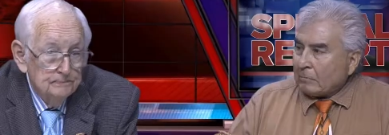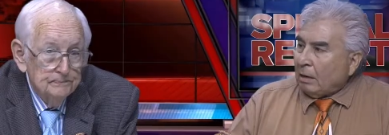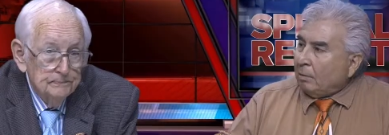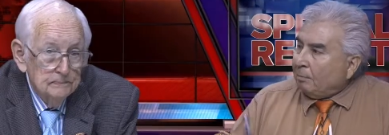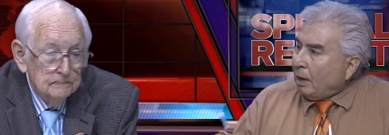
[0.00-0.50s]

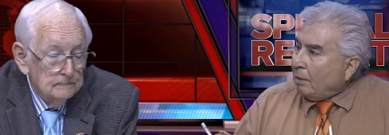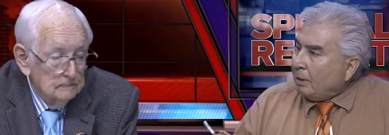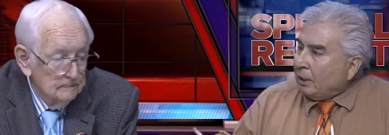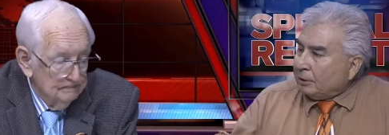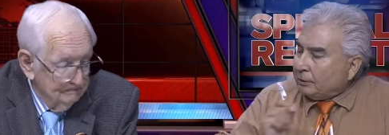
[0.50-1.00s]
Speaker 1: But
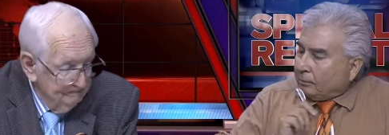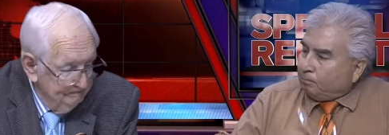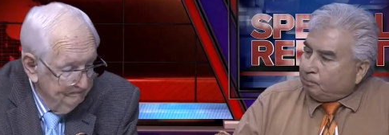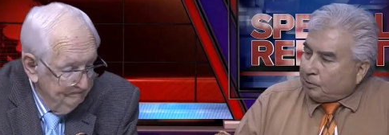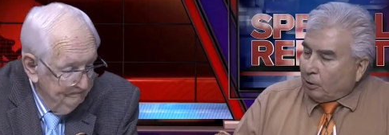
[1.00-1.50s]
Bob,
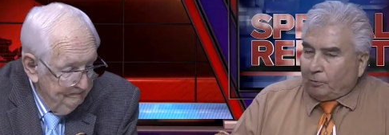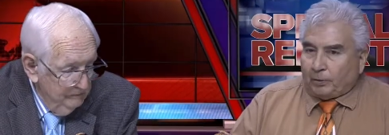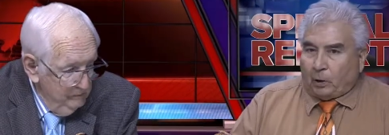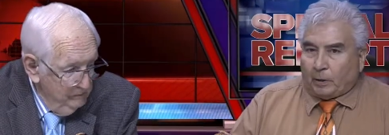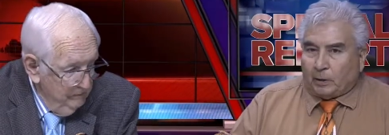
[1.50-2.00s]
tell
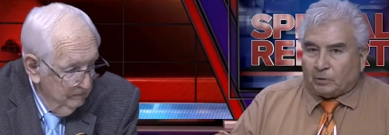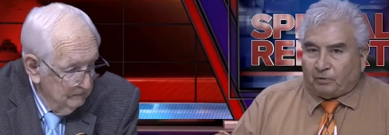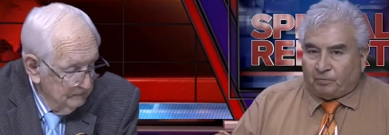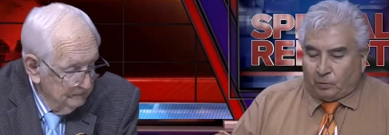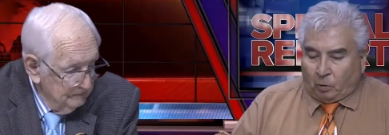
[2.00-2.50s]
the audience,
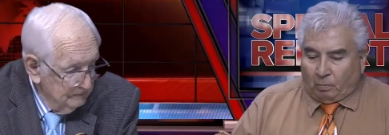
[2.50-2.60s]
if you don't